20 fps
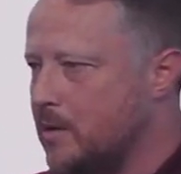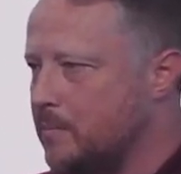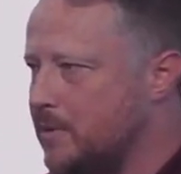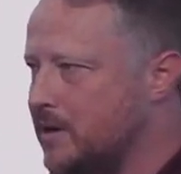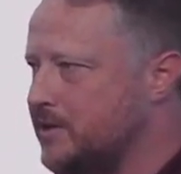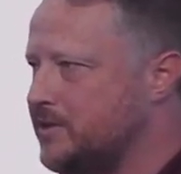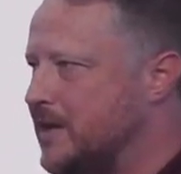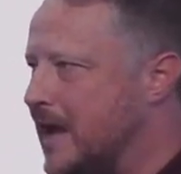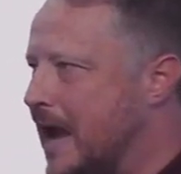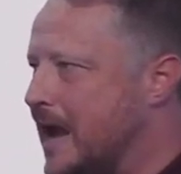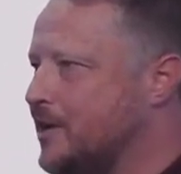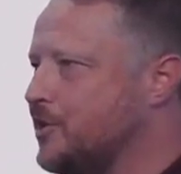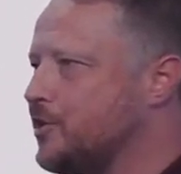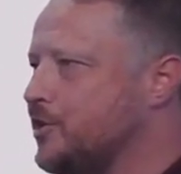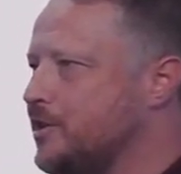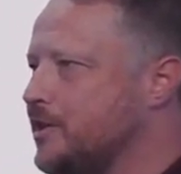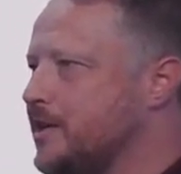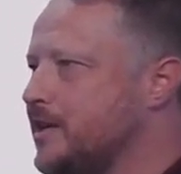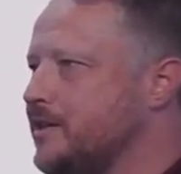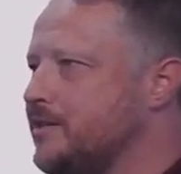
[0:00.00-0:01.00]
but it's
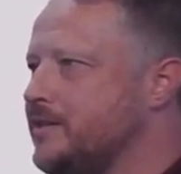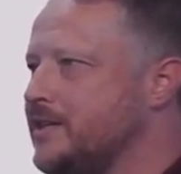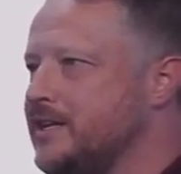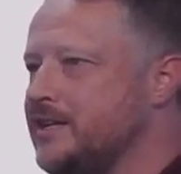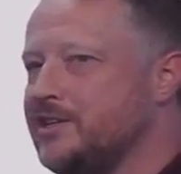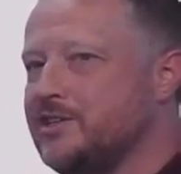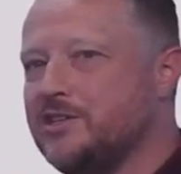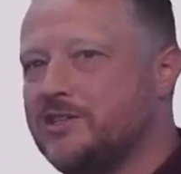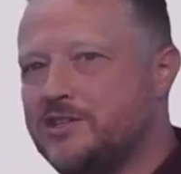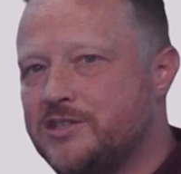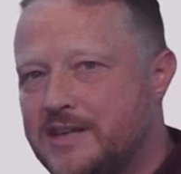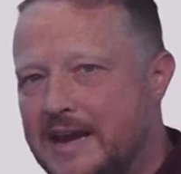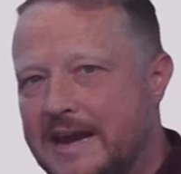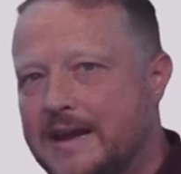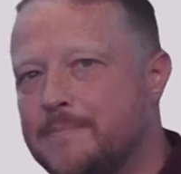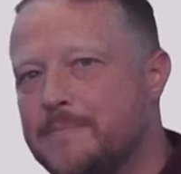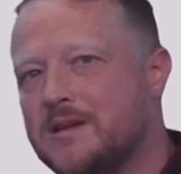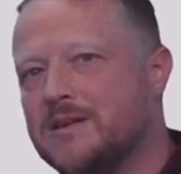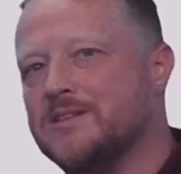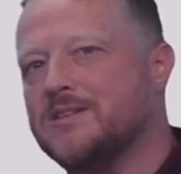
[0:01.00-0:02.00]
actually the
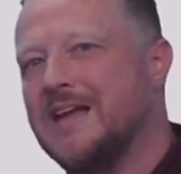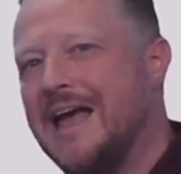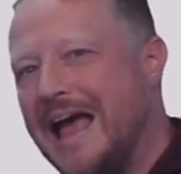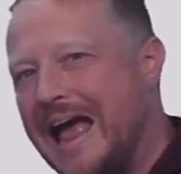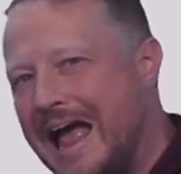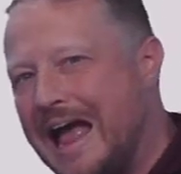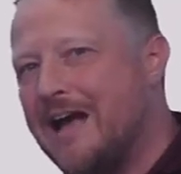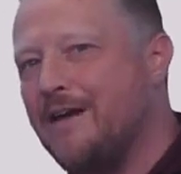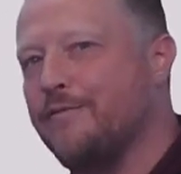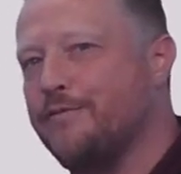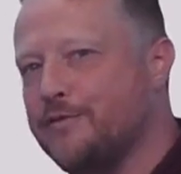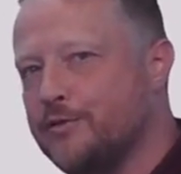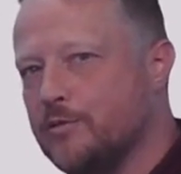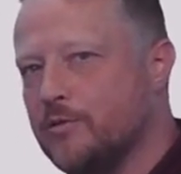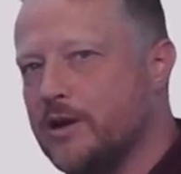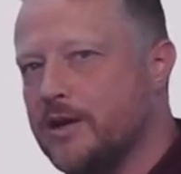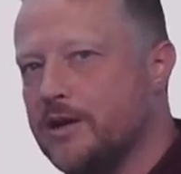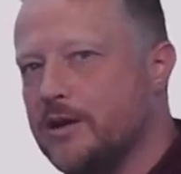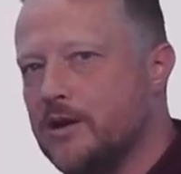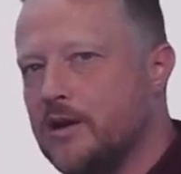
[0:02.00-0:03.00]
statements
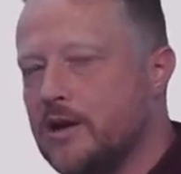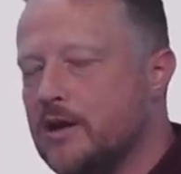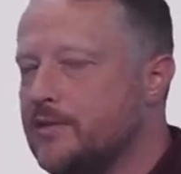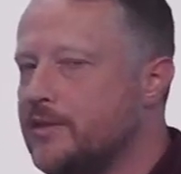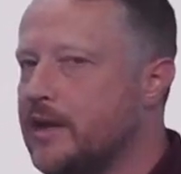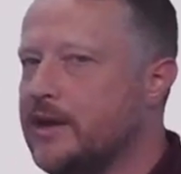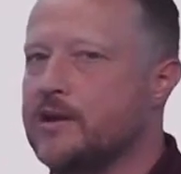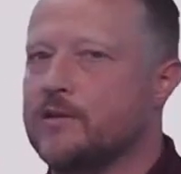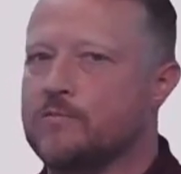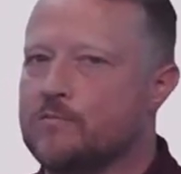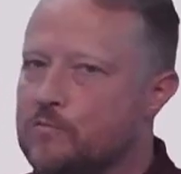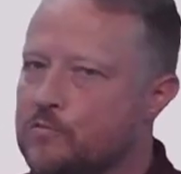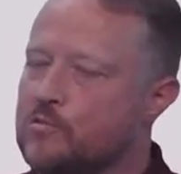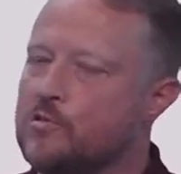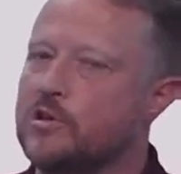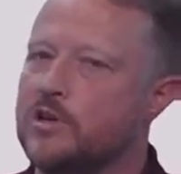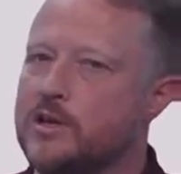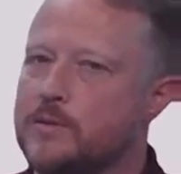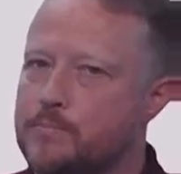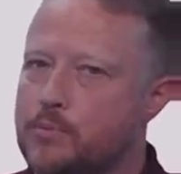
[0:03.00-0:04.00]
after it that can
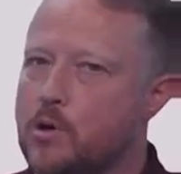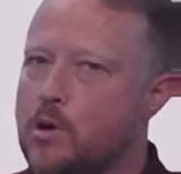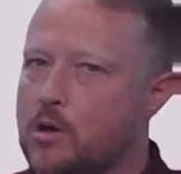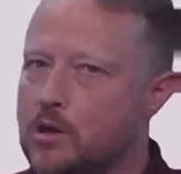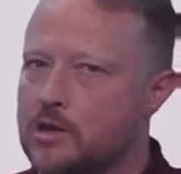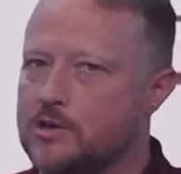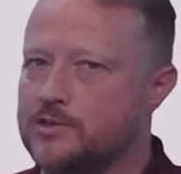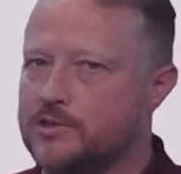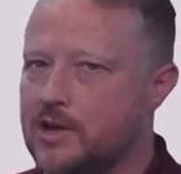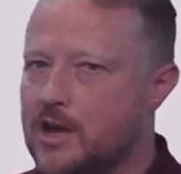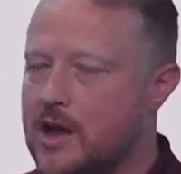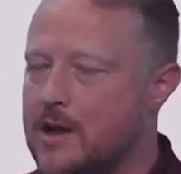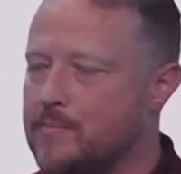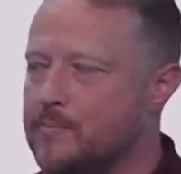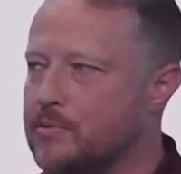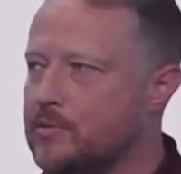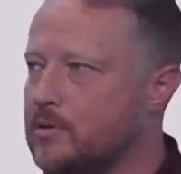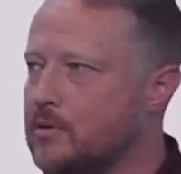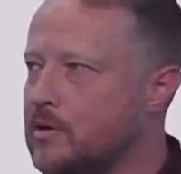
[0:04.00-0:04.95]
really ball us up.